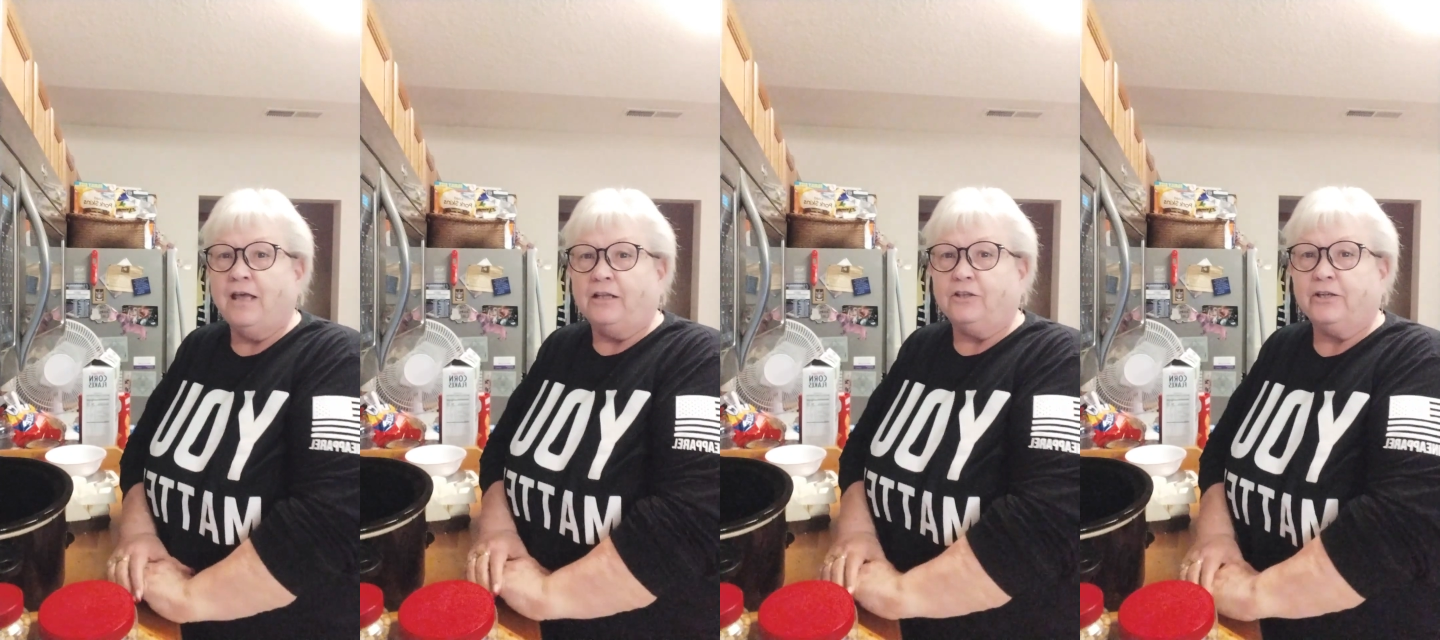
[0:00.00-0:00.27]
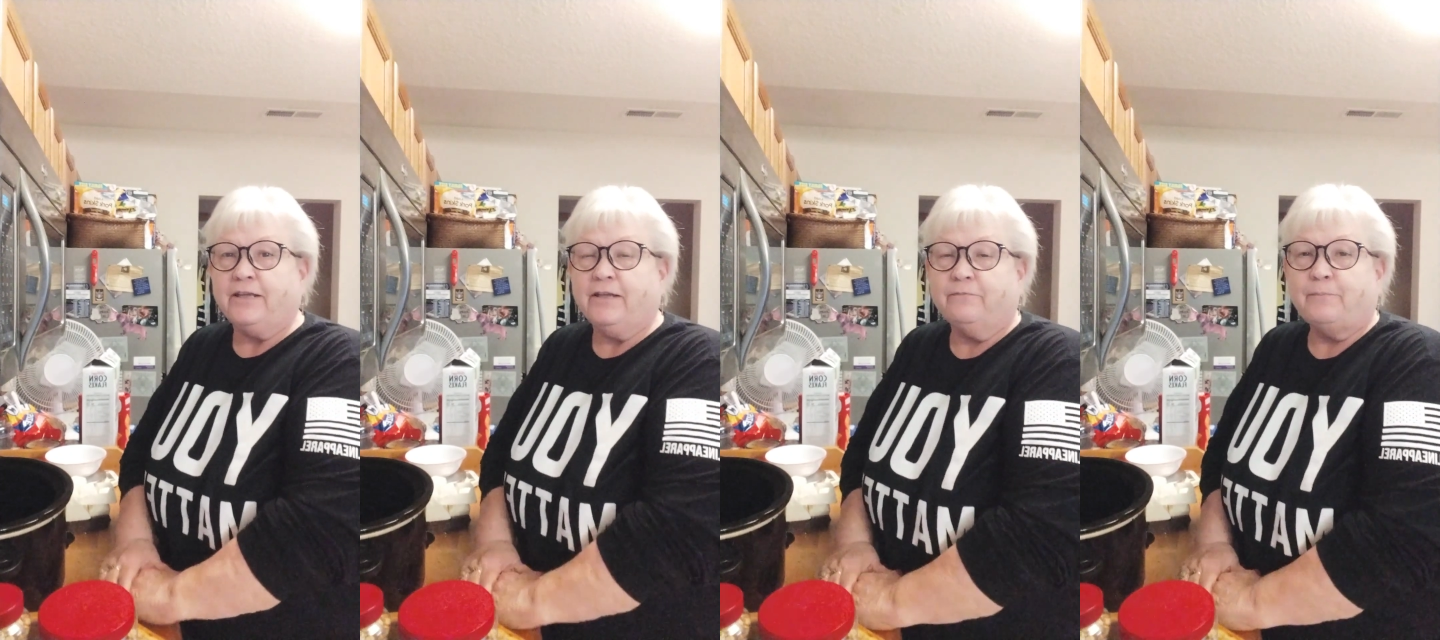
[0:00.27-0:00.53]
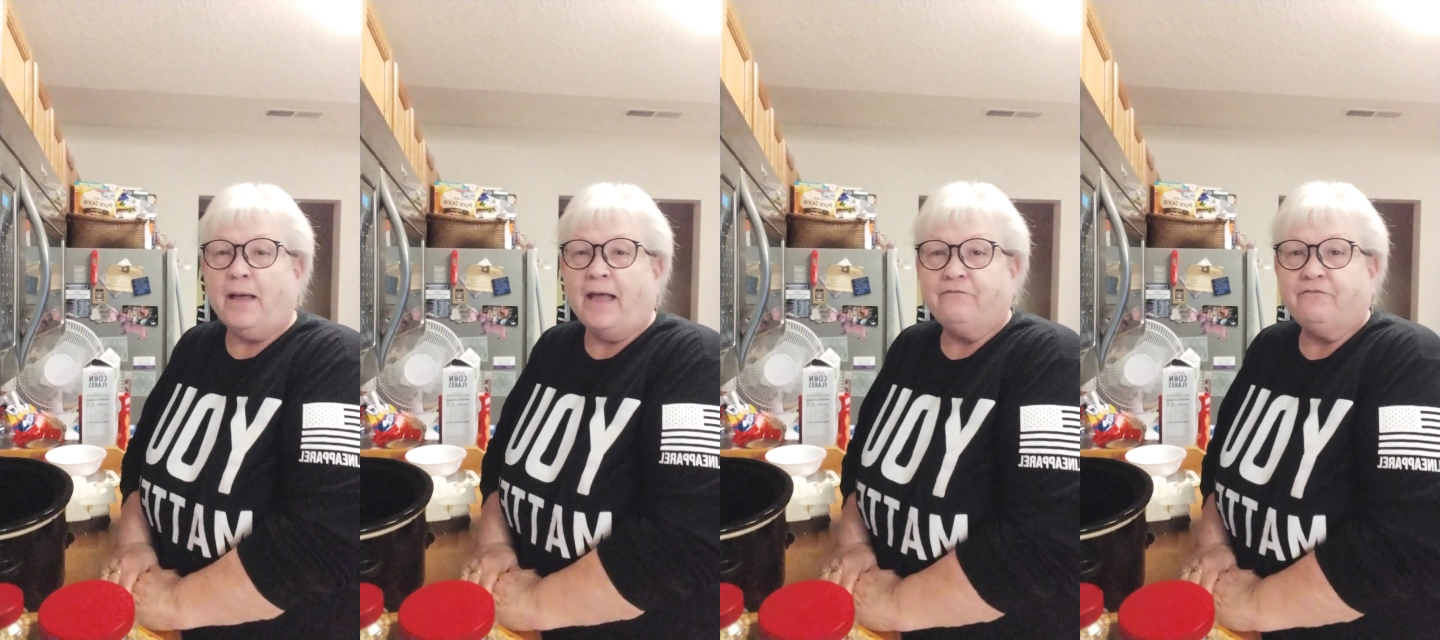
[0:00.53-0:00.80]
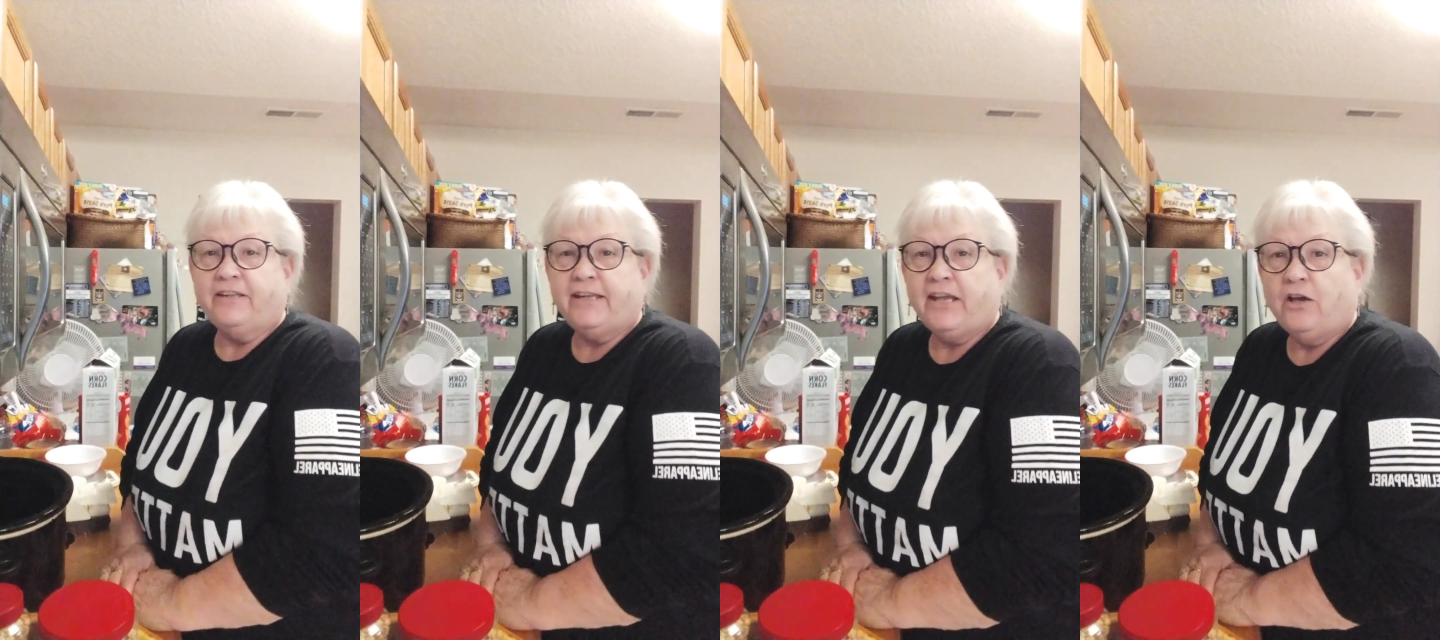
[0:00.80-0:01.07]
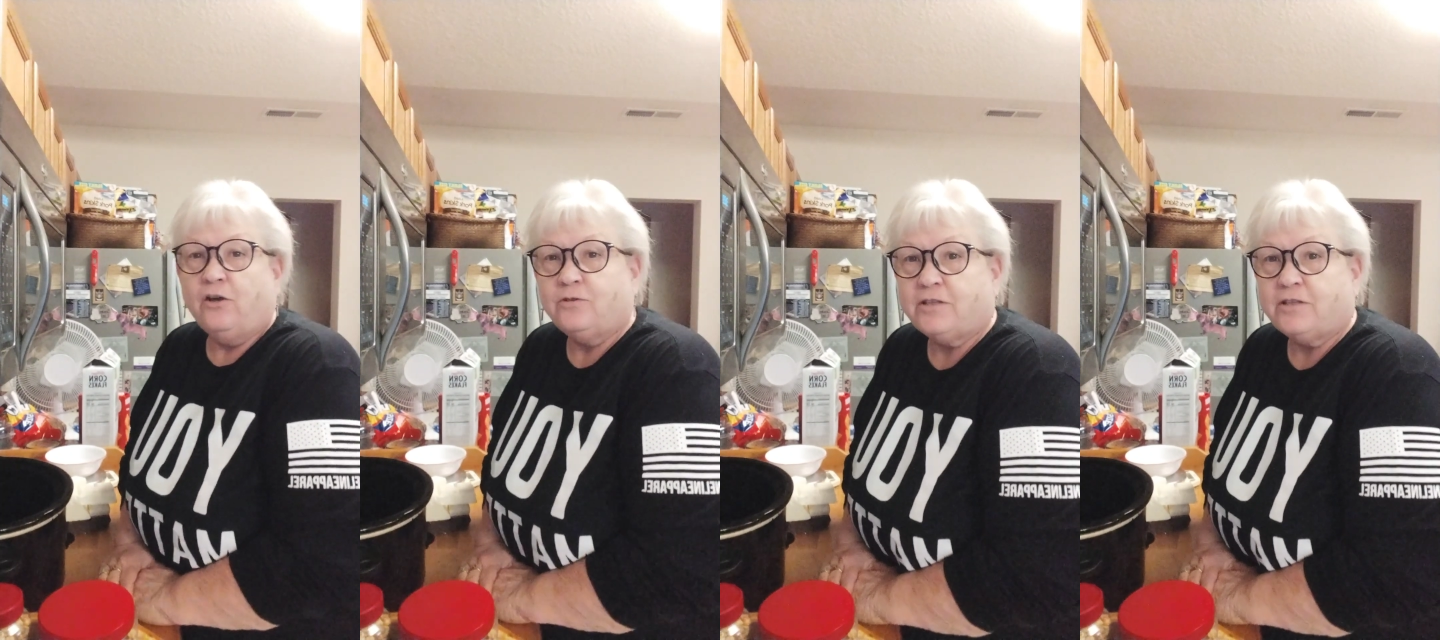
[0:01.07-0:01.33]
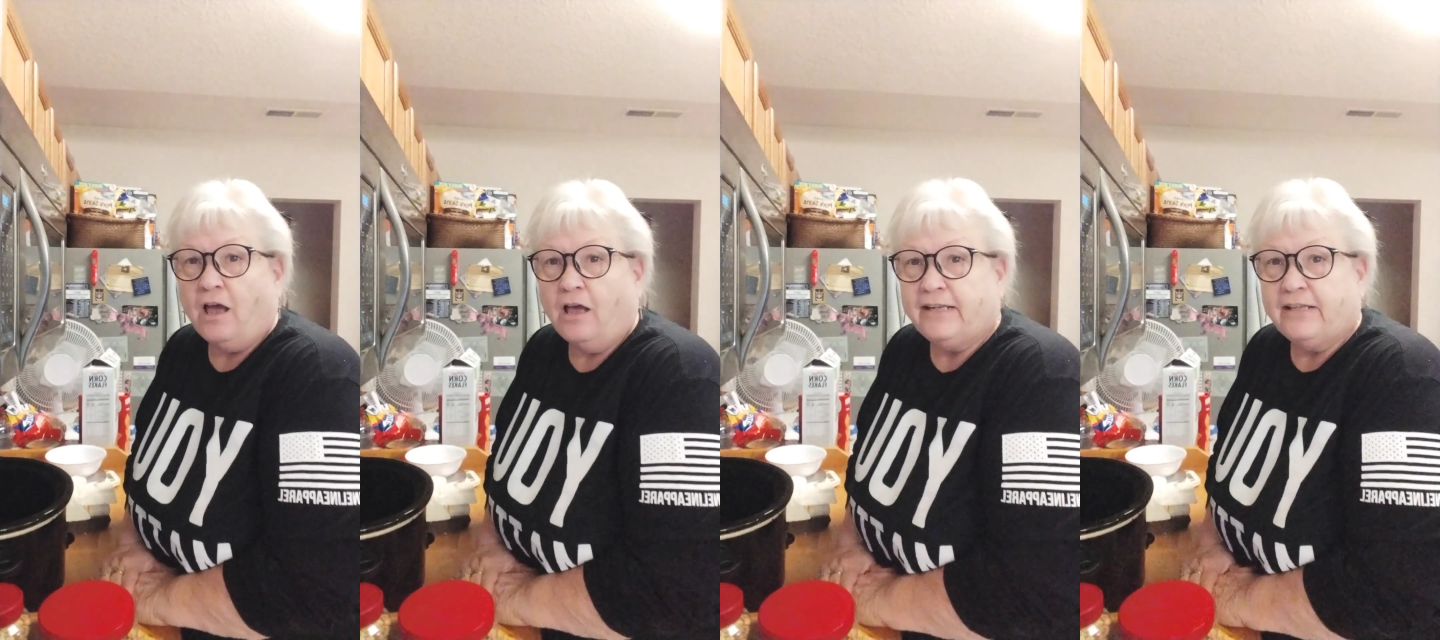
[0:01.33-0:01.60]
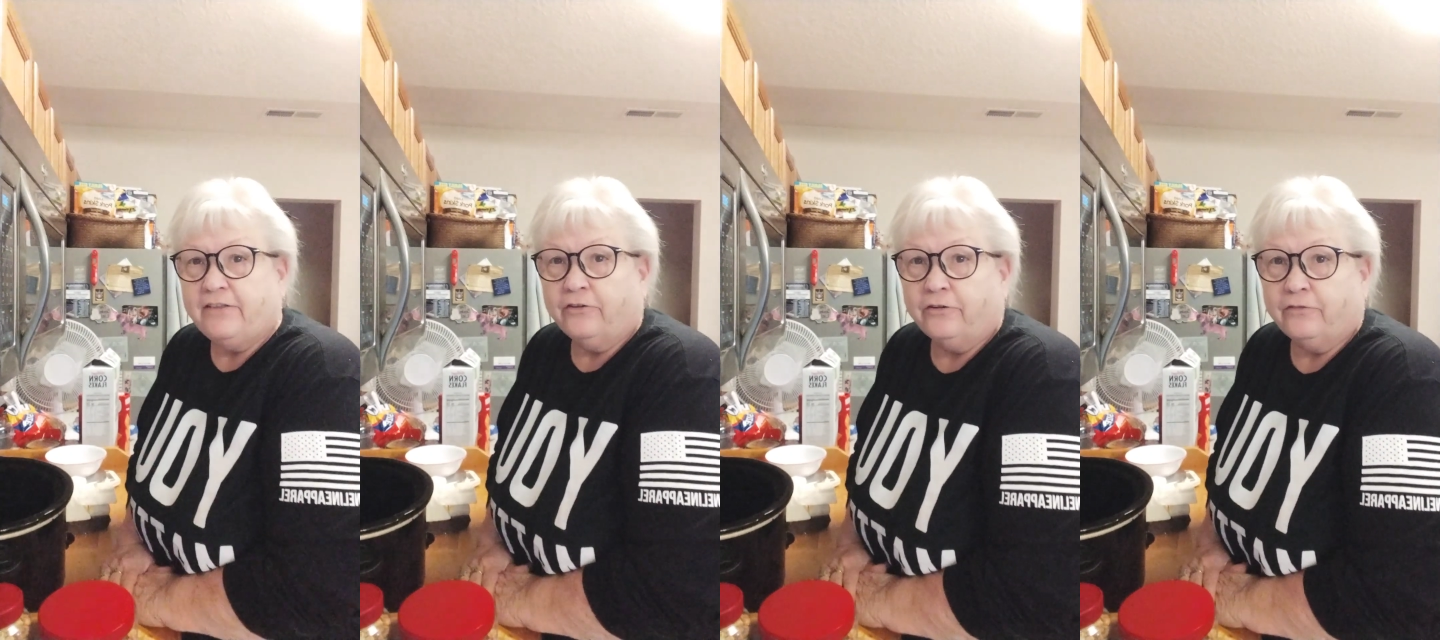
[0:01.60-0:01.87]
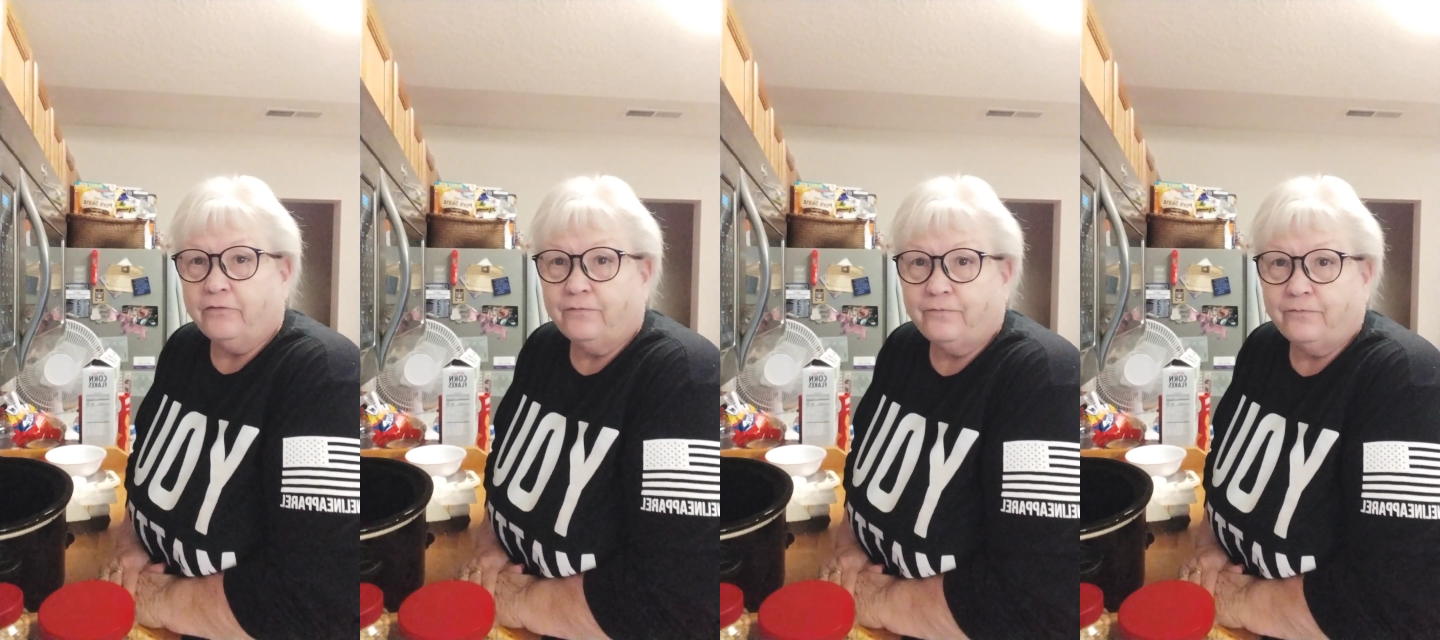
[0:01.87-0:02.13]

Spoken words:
look at my videos on either